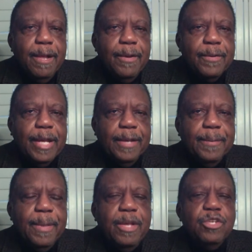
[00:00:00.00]
Okay.
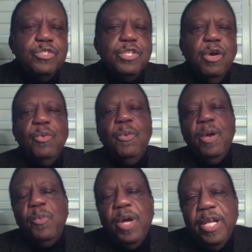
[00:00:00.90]
So
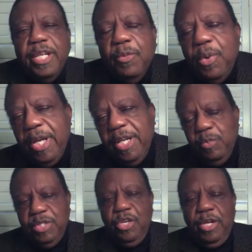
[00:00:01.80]
what what what
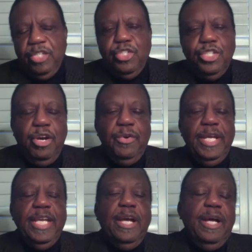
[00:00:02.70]
it was going to
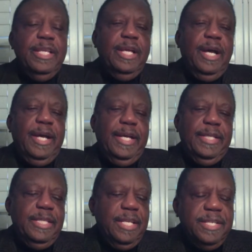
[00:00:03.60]
show it,
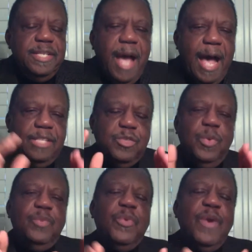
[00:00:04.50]
uh, the dots
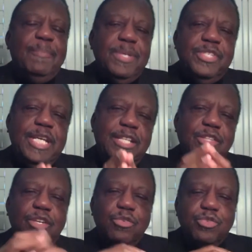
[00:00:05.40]
would
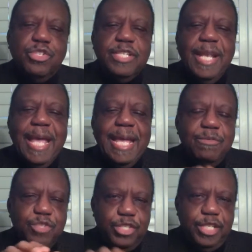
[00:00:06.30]
represent those
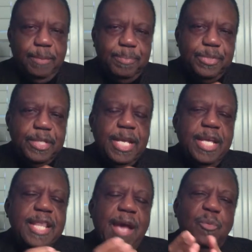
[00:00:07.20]
slave ships
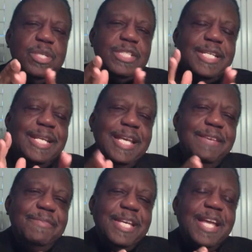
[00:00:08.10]
that was
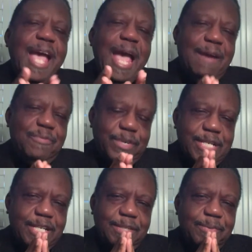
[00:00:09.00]
leaving
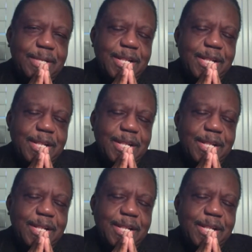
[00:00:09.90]
Africa.